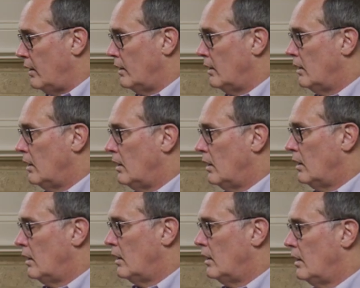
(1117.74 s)

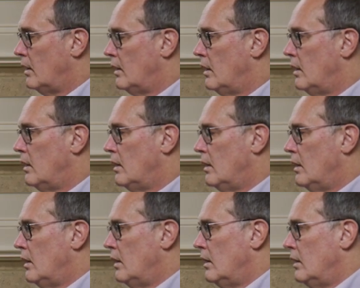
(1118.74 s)

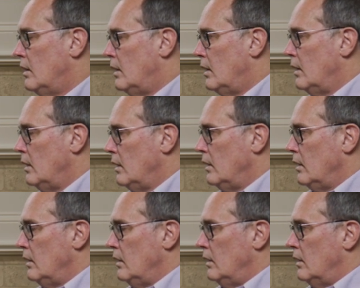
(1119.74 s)

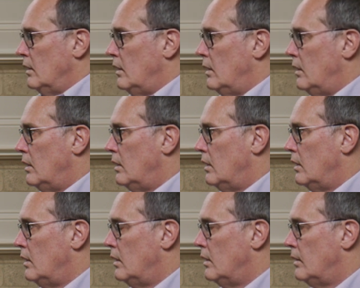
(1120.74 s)

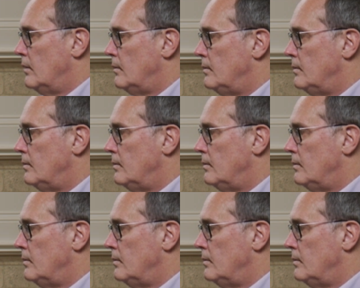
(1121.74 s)
(not speaking)